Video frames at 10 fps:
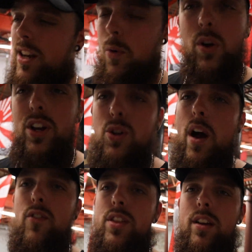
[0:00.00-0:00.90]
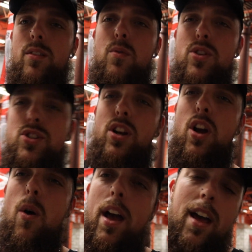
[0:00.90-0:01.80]
it, we're gonna do everything. We're just gonna
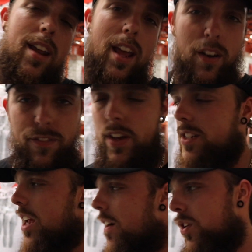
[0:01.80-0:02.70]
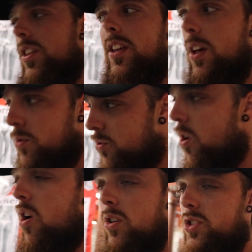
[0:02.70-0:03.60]
go ahead and fix everything that was
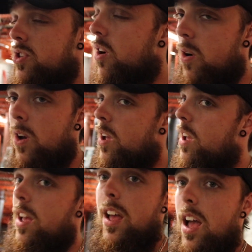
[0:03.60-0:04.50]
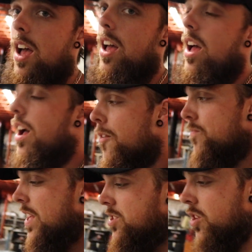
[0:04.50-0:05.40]
wrong. So
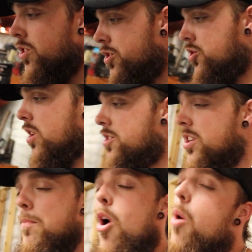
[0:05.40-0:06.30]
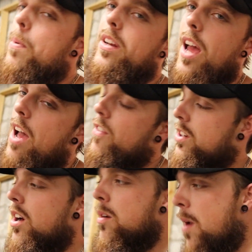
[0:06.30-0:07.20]
it's under construction. I'm hoping to have it
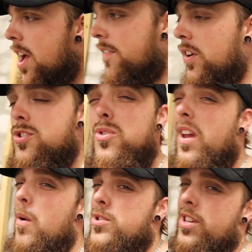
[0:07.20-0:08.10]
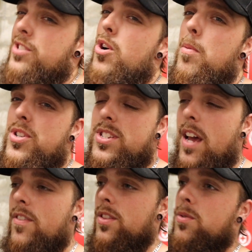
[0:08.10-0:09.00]
done by FL2K, which is October
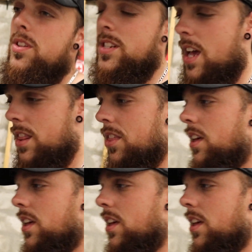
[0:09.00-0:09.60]
7th through the 10th.